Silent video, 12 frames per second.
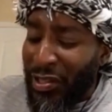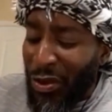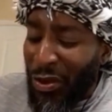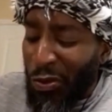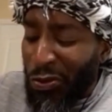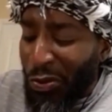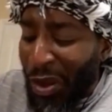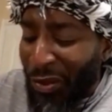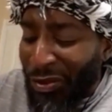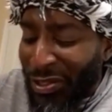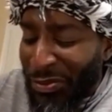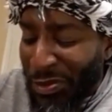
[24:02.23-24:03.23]
So
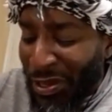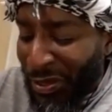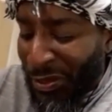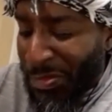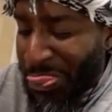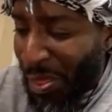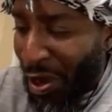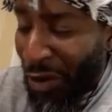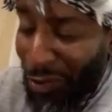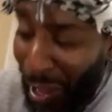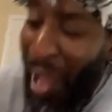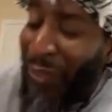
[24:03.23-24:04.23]
throughout this meeting,
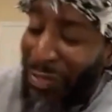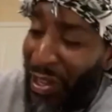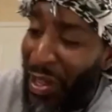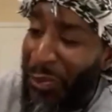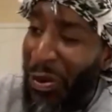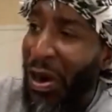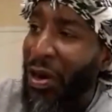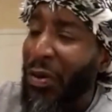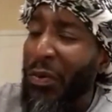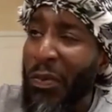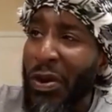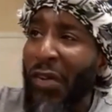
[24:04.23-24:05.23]
okay, after that
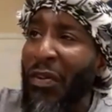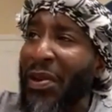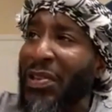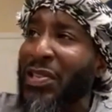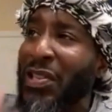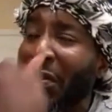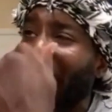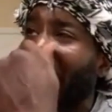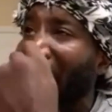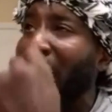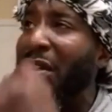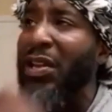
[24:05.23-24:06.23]
part, everybody
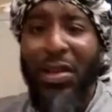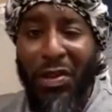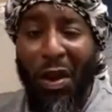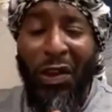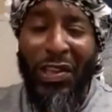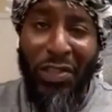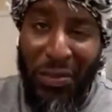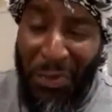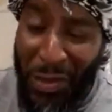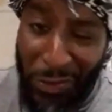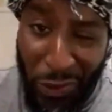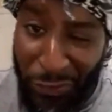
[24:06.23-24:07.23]
solidified there. And it was, okay, so the
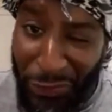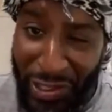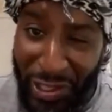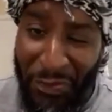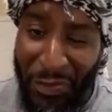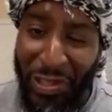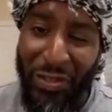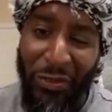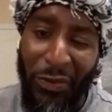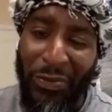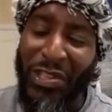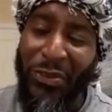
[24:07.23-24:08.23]
meeting was only 15 minutes,
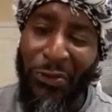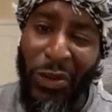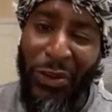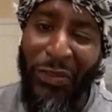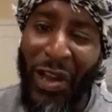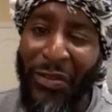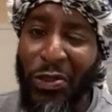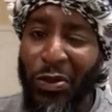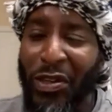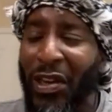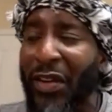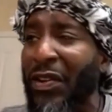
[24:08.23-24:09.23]
from 10:45
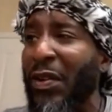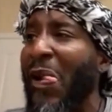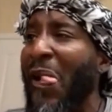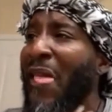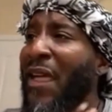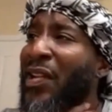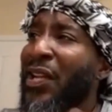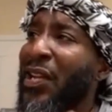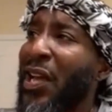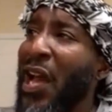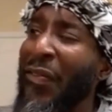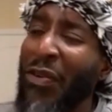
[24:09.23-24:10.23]
to 11. And
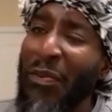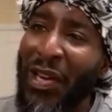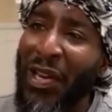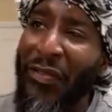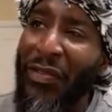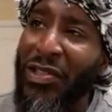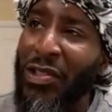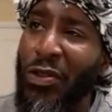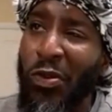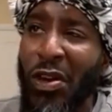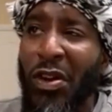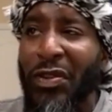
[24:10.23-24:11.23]
then from 11 to
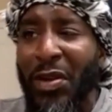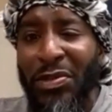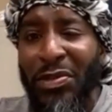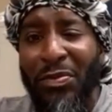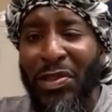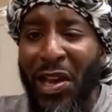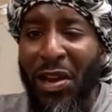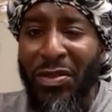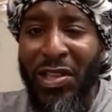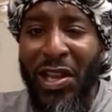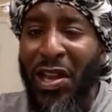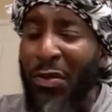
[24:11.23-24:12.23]
12, that was some
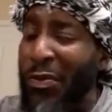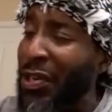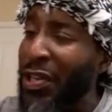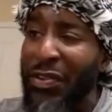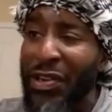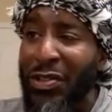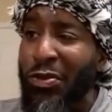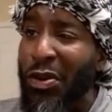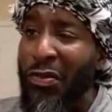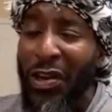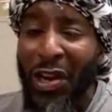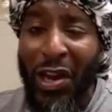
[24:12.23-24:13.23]
downtime. We're leaving at
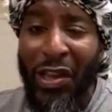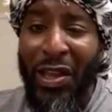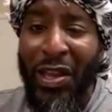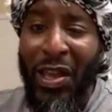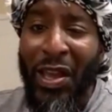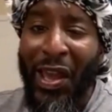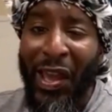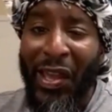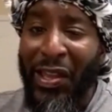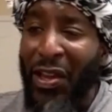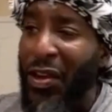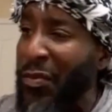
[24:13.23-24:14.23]
12 o'clock
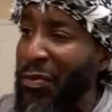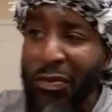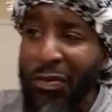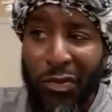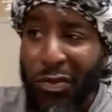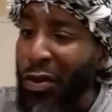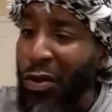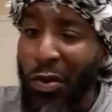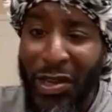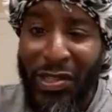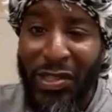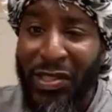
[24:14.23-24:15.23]
a.m., no
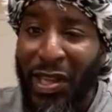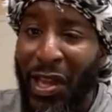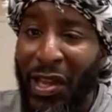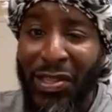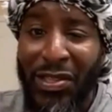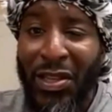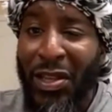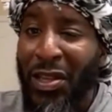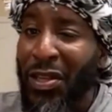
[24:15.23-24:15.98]
questions asked.